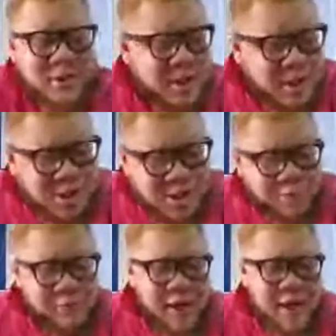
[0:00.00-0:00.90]
for
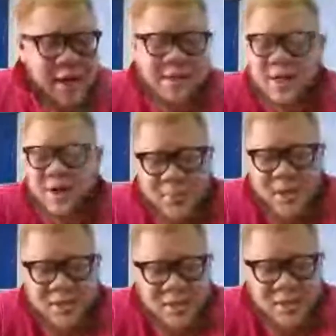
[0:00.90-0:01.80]
local flights,
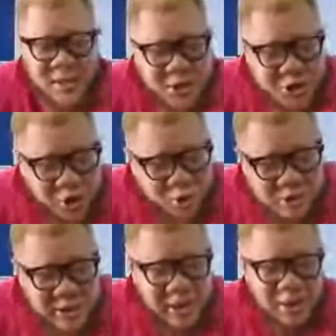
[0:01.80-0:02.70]
international
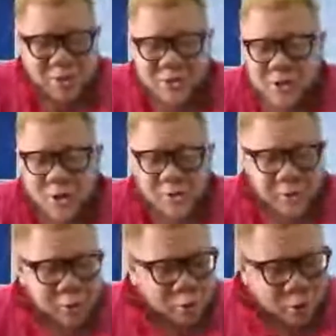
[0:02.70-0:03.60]
hotels, for
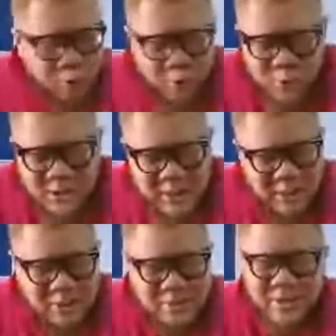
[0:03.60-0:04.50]
local
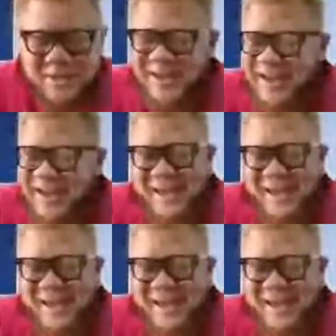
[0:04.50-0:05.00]
hotels, and any